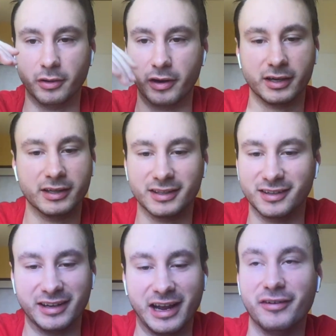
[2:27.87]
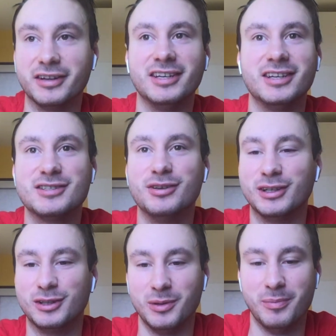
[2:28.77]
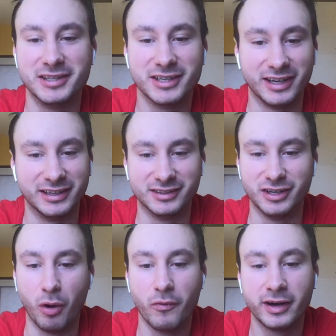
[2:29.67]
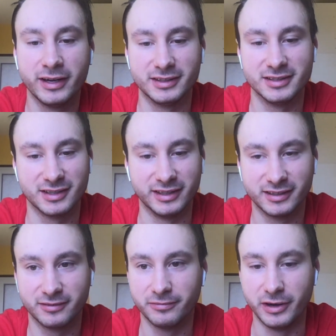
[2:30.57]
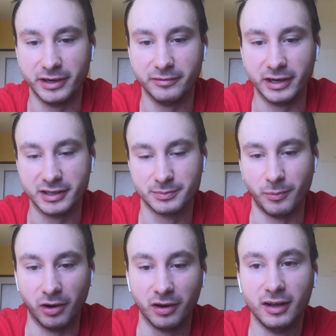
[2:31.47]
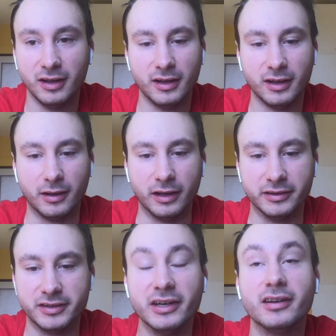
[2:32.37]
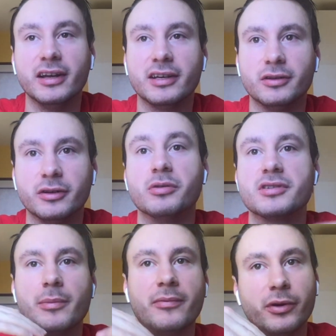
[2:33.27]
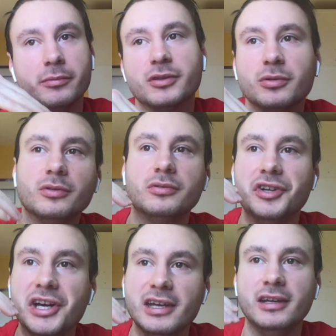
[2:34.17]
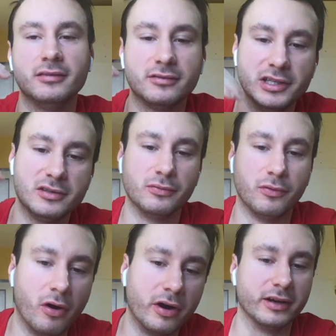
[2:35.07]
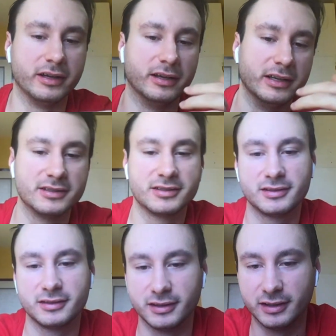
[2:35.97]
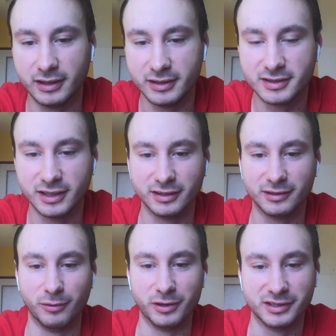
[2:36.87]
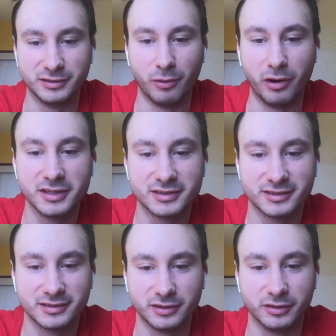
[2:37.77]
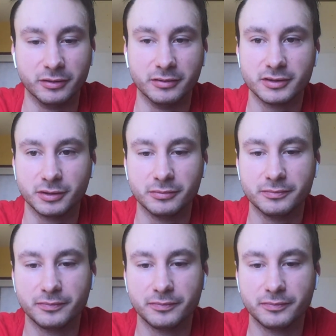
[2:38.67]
are getting like everything is going to be better, and the overhead is like very very small. And then like step from 2 to 3, 3 to 4, it's getting worse and worse. So